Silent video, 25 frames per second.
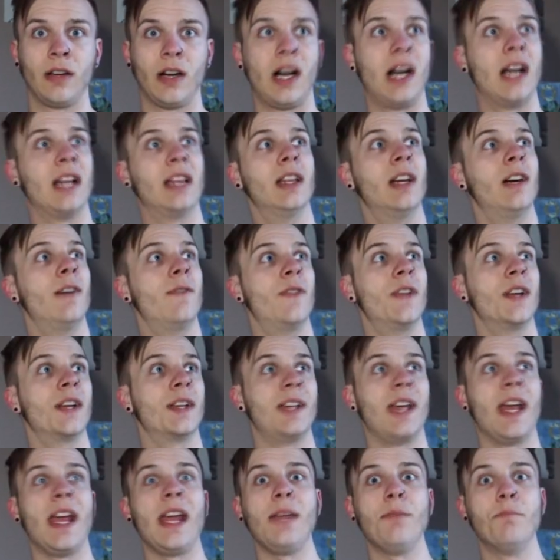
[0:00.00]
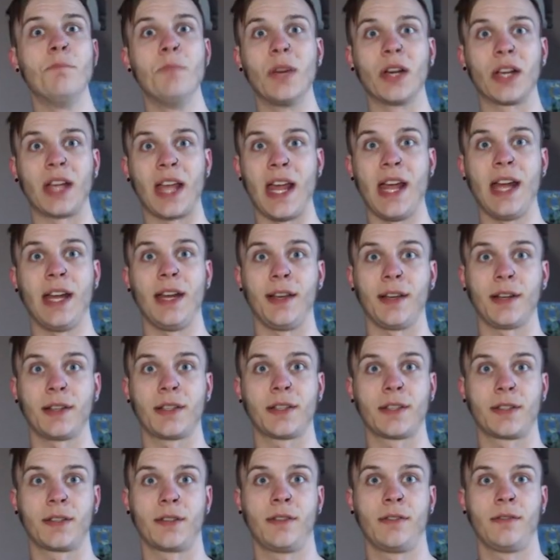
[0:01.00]
I love the game
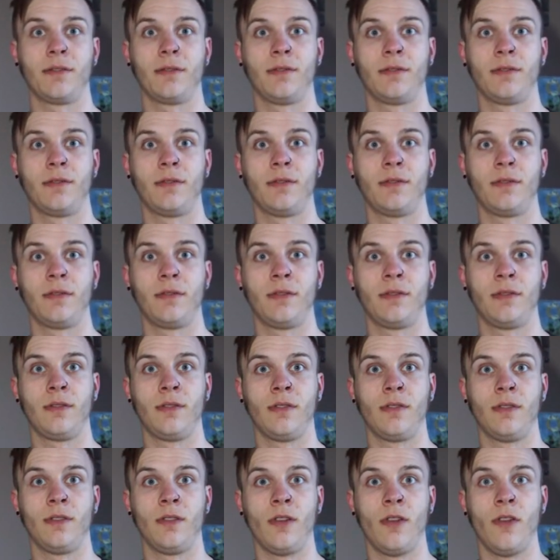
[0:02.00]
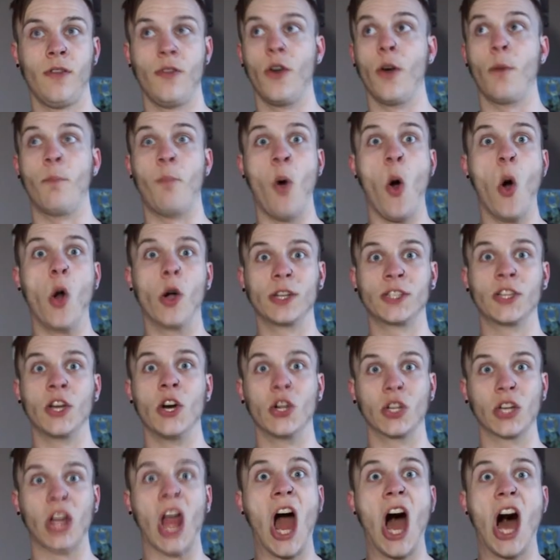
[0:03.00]
mechanics. The
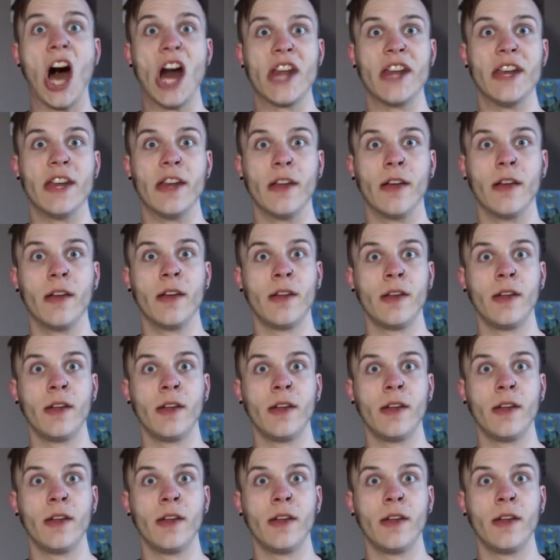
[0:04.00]
Portal Gun!